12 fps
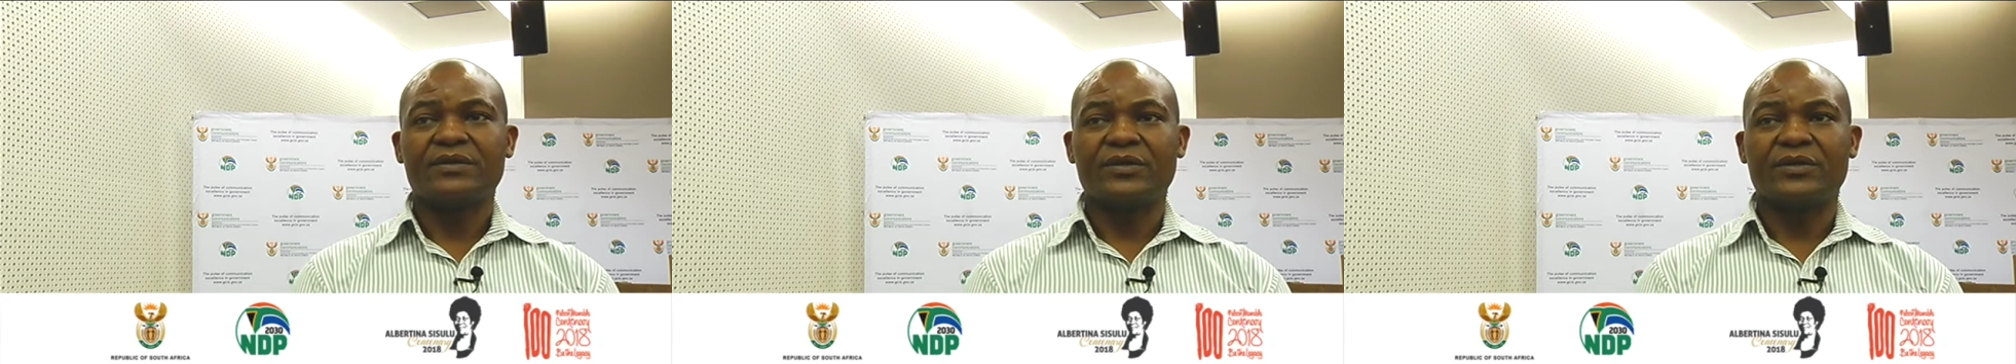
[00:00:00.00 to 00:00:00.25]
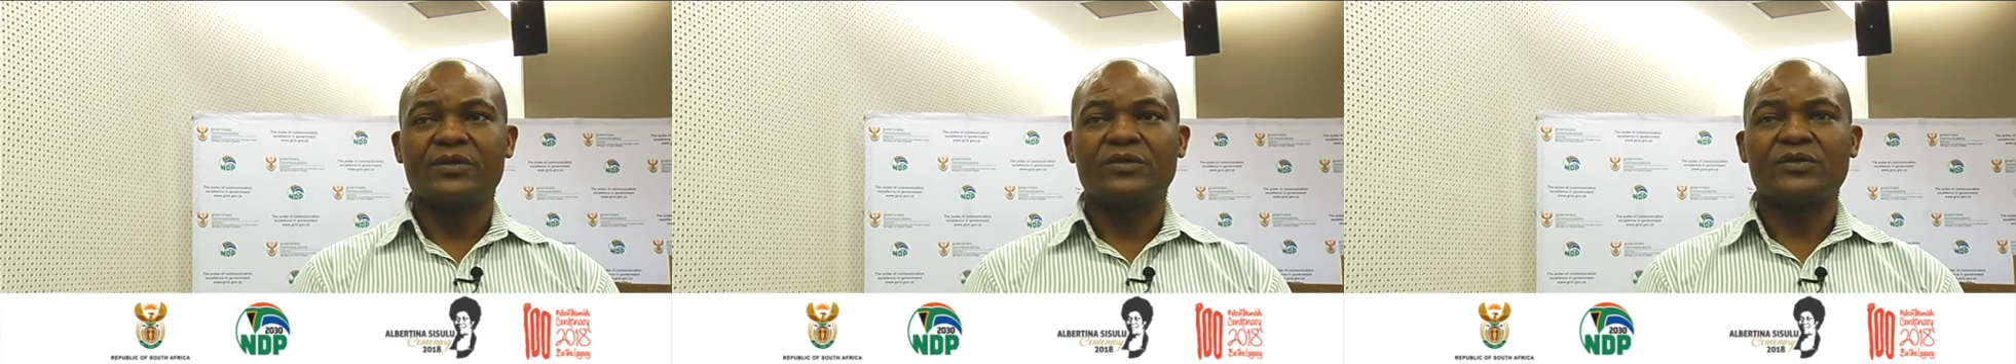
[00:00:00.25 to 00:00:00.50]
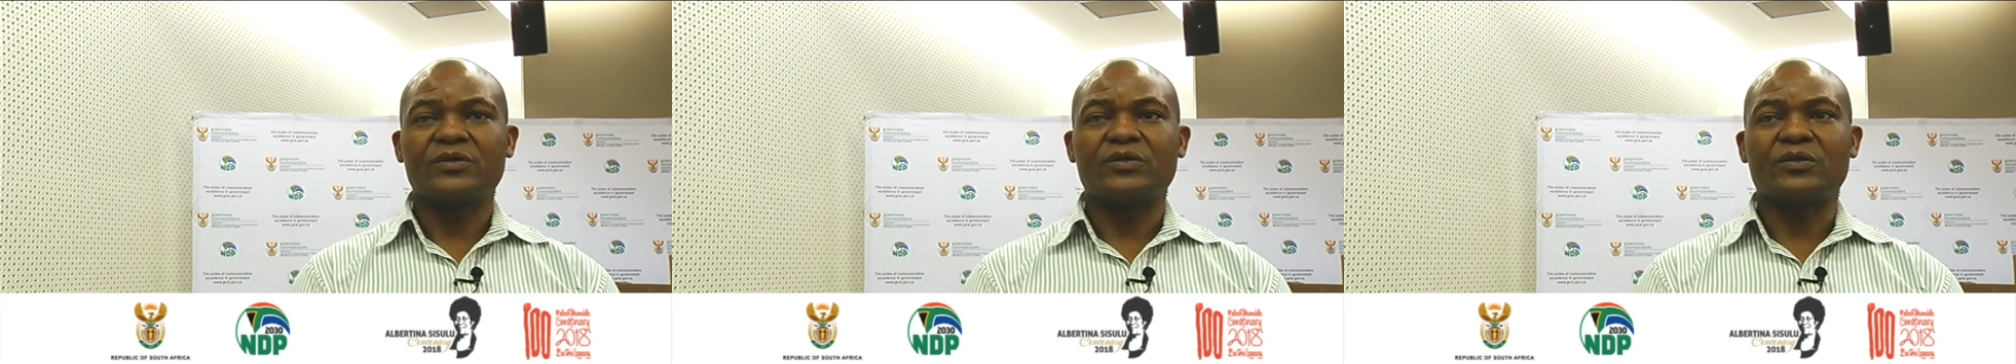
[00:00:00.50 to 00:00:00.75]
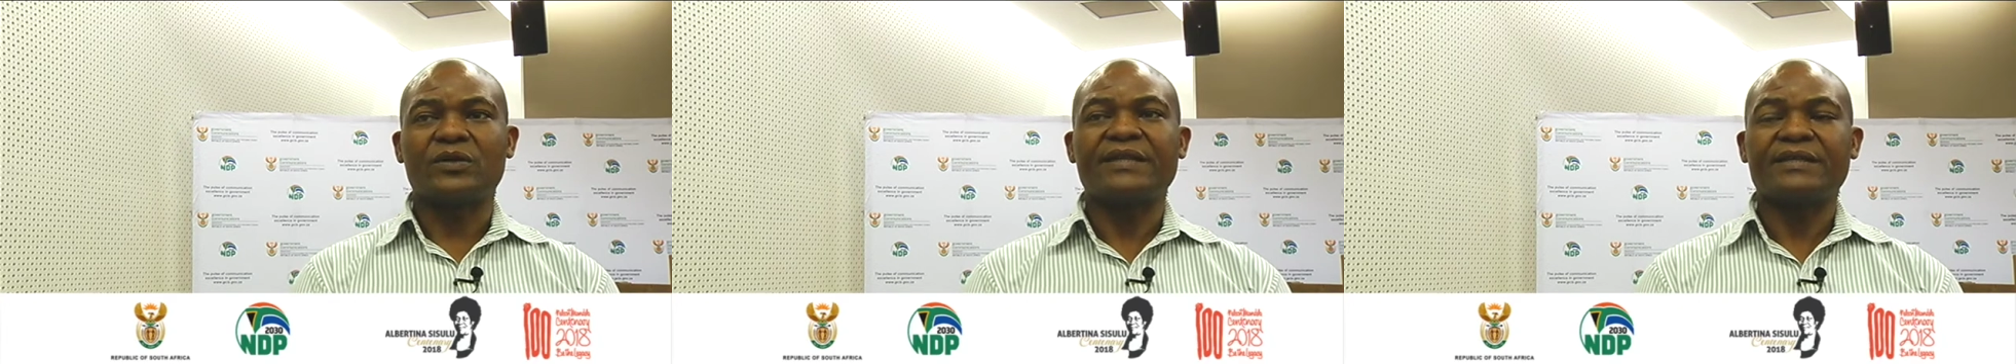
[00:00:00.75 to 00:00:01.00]
You know,
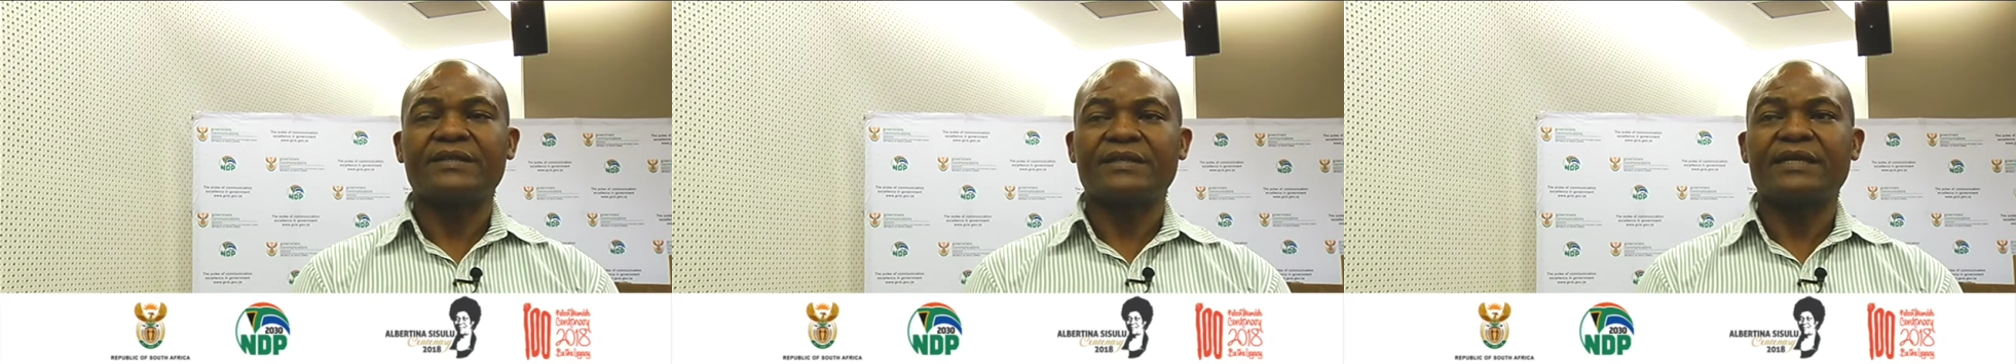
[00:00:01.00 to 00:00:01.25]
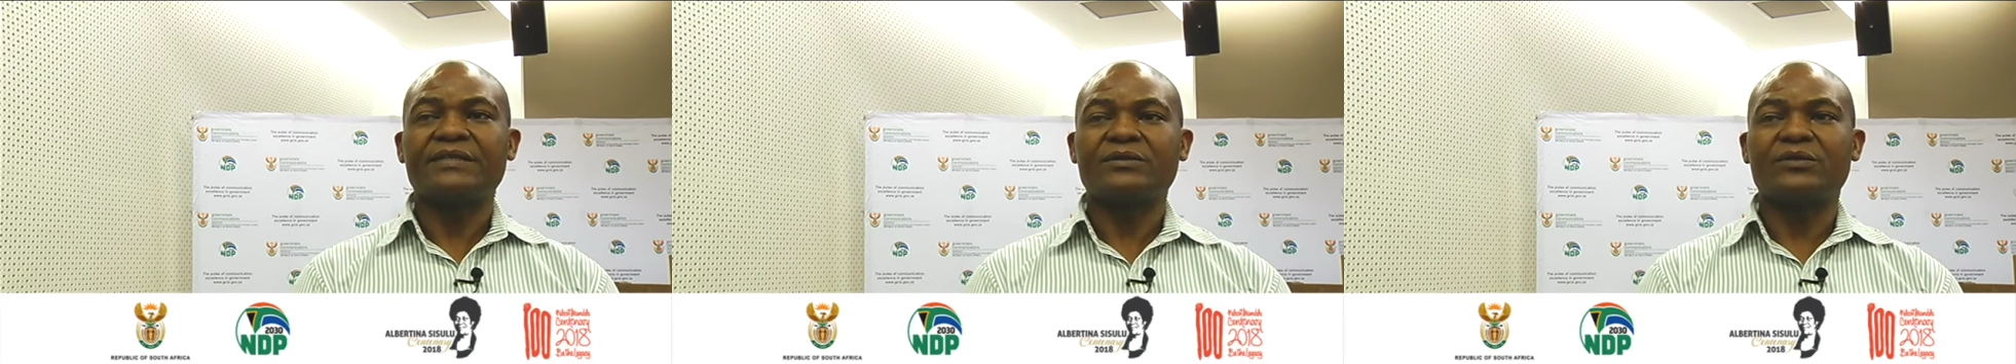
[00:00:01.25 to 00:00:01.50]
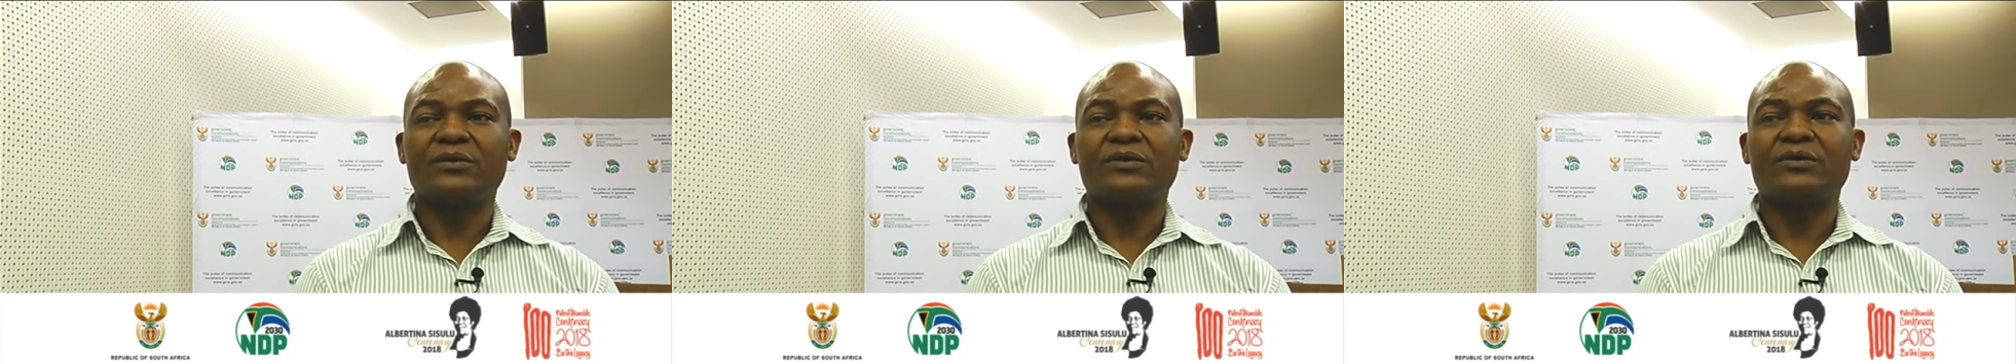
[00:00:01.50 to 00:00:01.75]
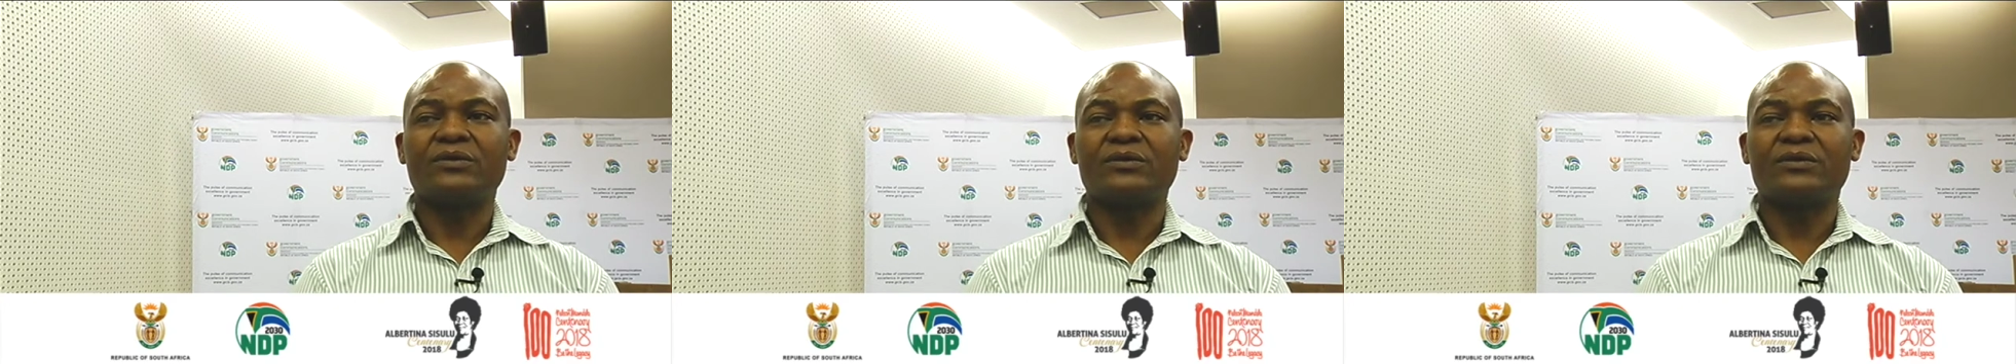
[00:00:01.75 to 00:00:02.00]
so I think that
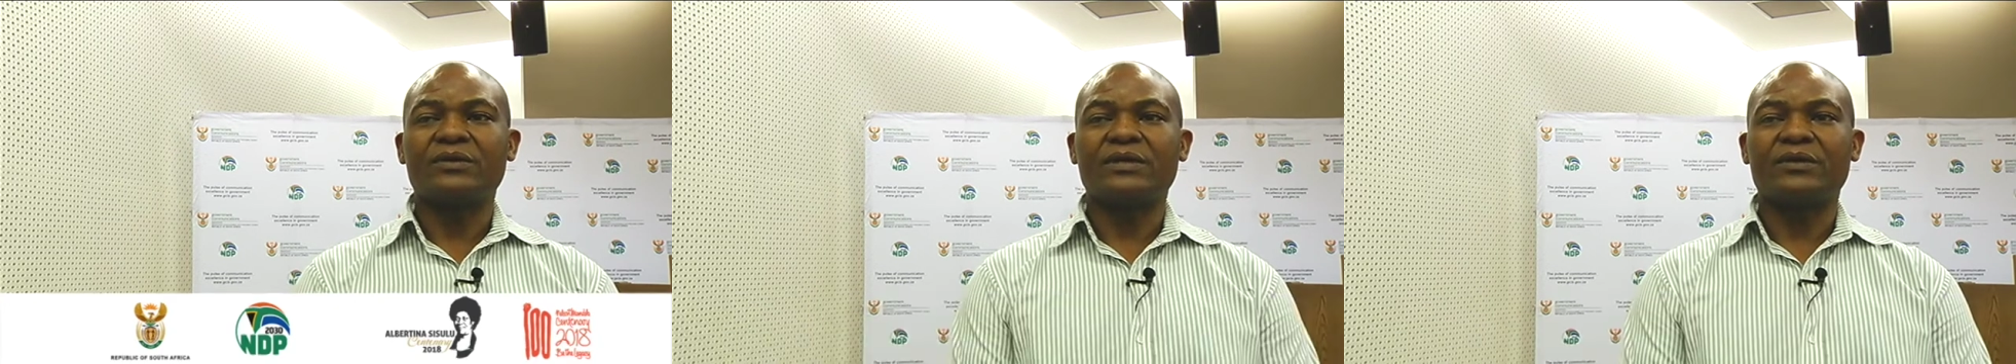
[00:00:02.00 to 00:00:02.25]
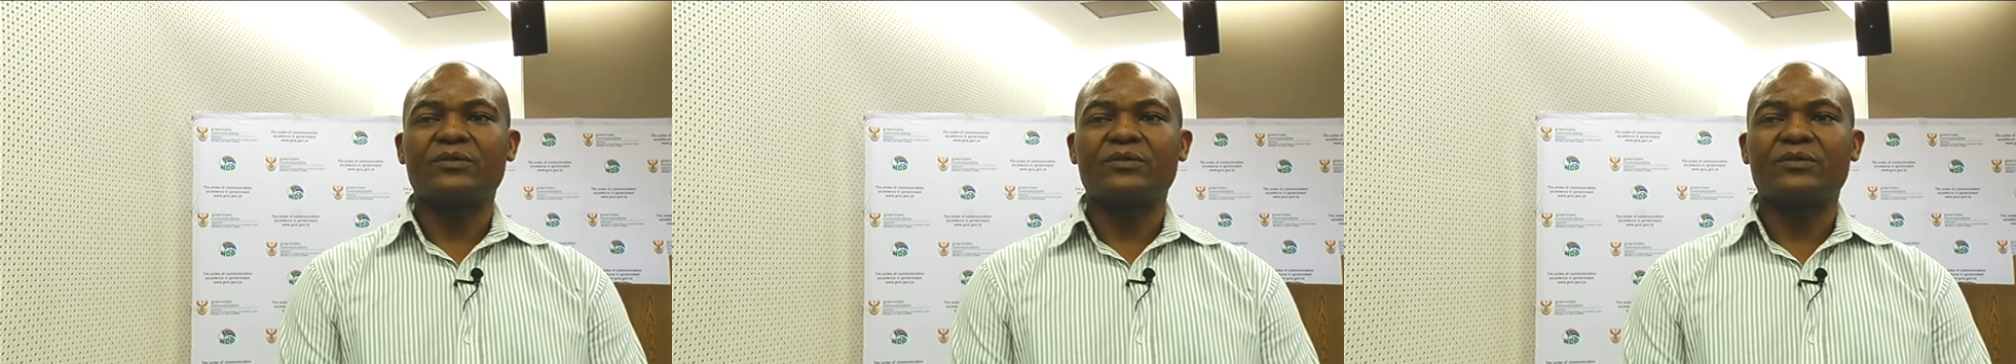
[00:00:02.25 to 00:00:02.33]
will,